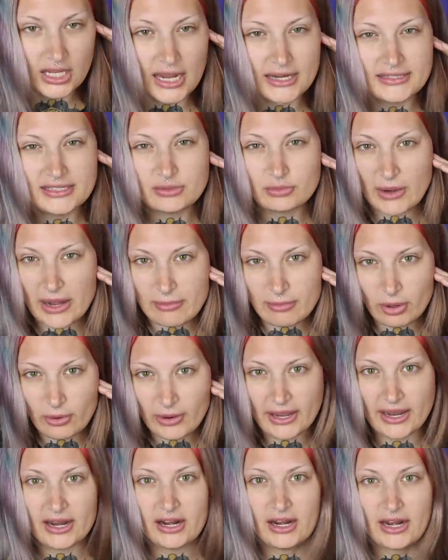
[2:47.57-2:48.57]
I did rainbow
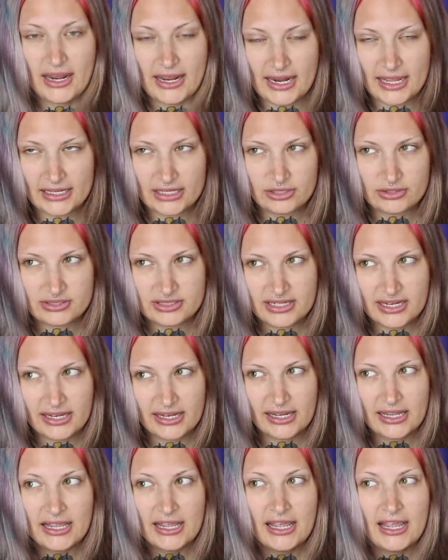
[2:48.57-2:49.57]
hair and I used
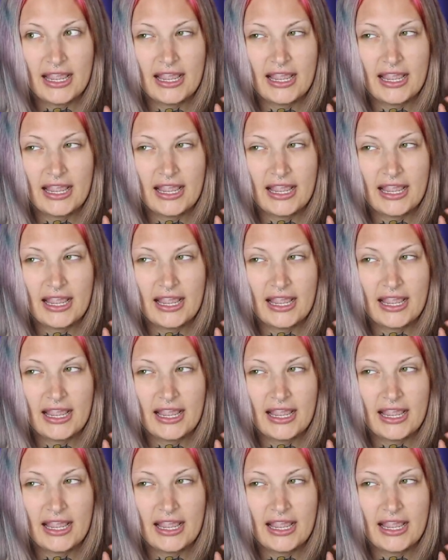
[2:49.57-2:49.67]
it,